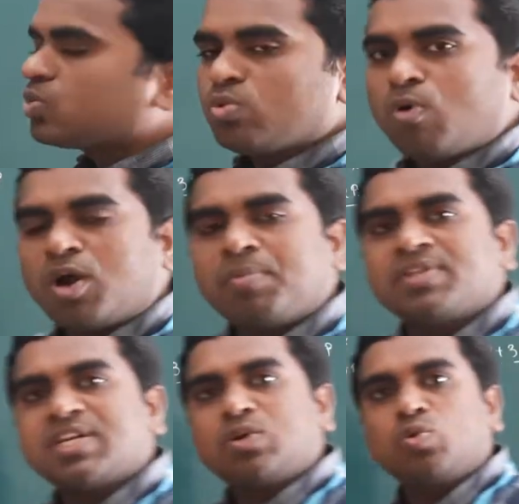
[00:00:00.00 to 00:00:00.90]
2 bond
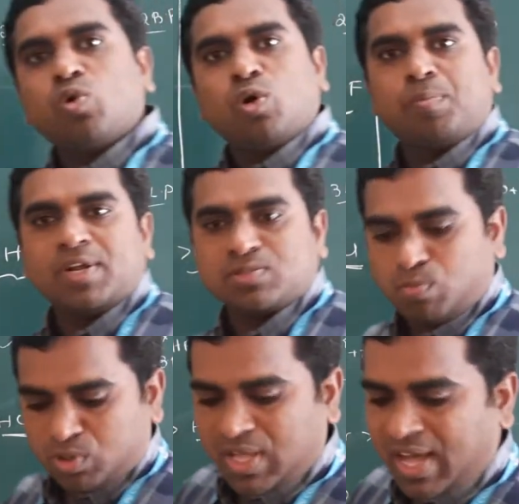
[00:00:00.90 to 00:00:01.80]
pairs and 2 lone pairs.
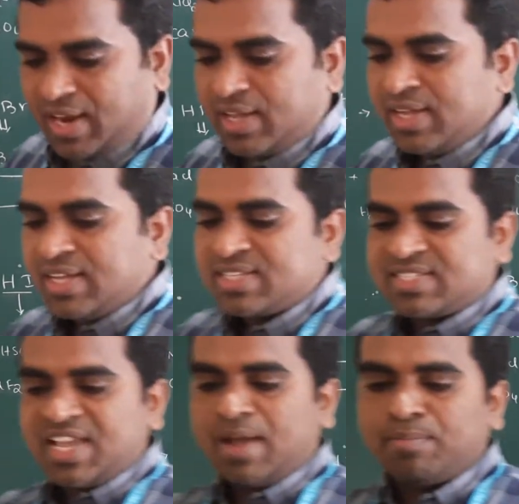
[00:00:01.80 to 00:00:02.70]
Both are
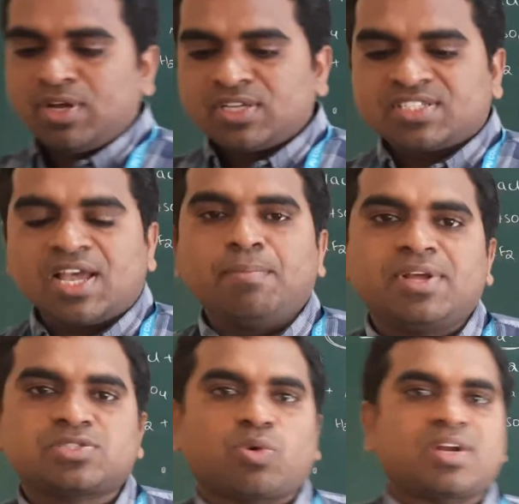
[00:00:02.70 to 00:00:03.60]
same. Same means what